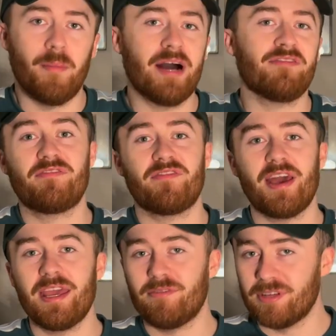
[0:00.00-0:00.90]
are my
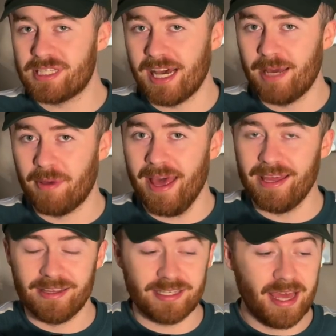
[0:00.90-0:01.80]
favourite type of
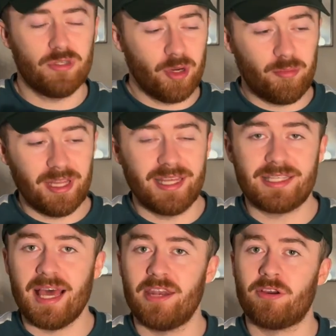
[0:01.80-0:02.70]
headers. It wasn't a brilliant
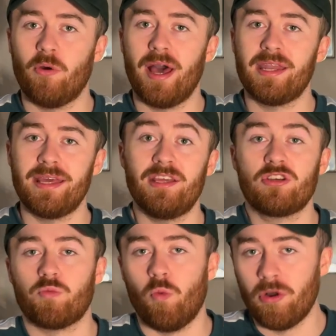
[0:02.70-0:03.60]
technical header, he
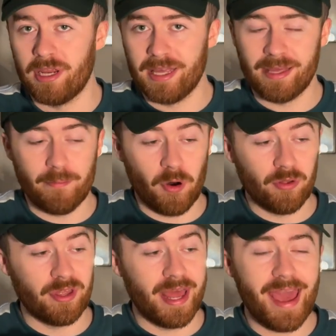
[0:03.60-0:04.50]
just wanted it
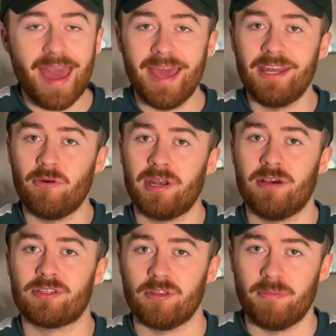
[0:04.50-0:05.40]
more than anyone
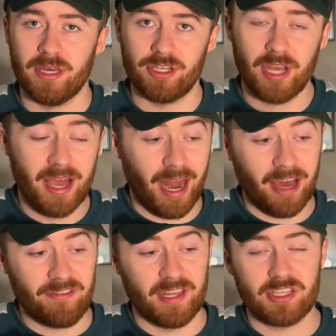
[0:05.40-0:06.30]
else on the pitch, and
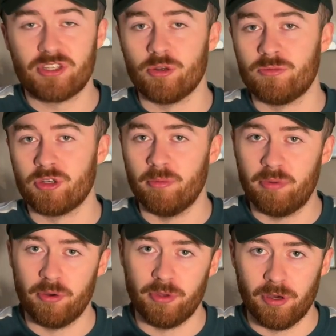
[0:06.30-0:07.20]
I think that sums up
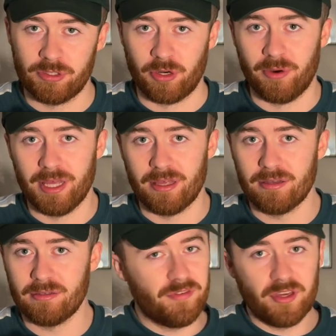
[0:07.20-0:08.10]
Puyol's career.
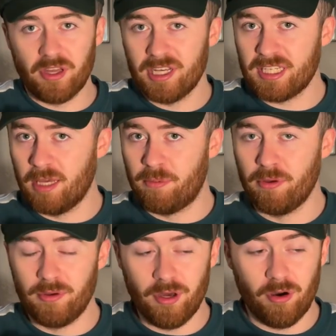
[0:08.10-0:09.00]
But if you're going to say
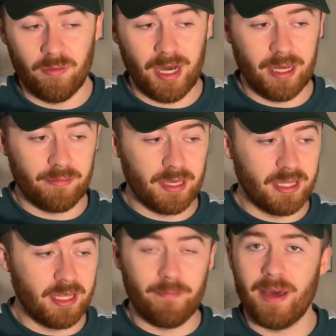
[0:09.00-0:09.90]
Puyol might
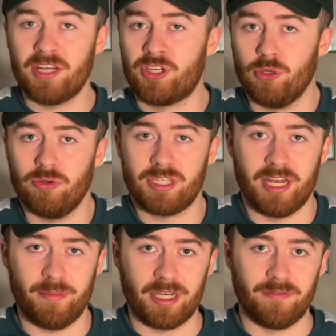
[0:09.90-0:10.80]
be the best short
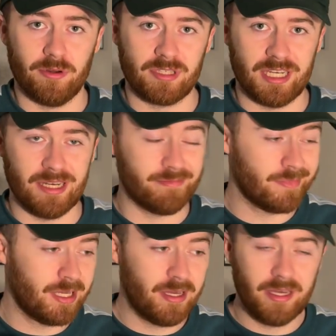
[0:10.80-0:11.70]
centre-back of all time,
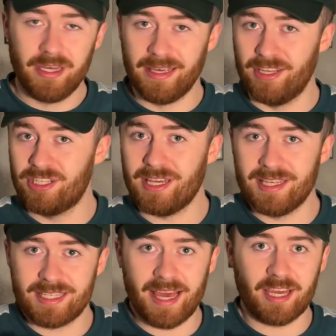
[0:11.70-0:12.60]
can you say
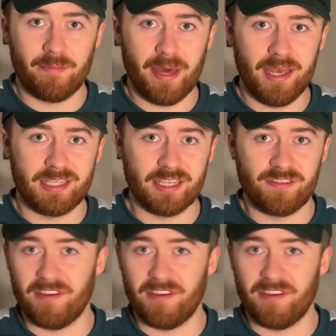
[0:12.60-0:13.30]
the second best is